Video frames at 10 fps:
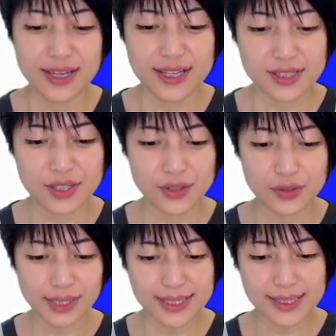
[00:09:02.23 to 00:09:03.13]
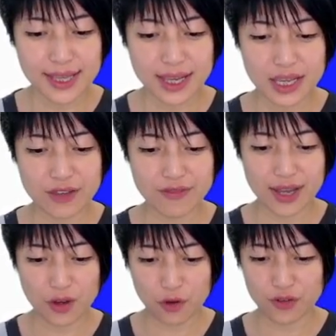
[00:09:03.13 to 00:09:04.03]
So let's say if
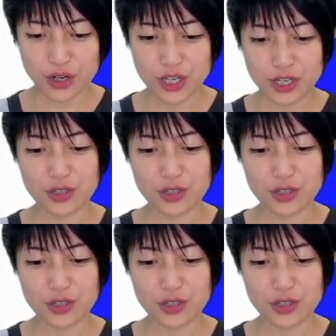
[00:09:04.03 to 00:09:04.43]
I over here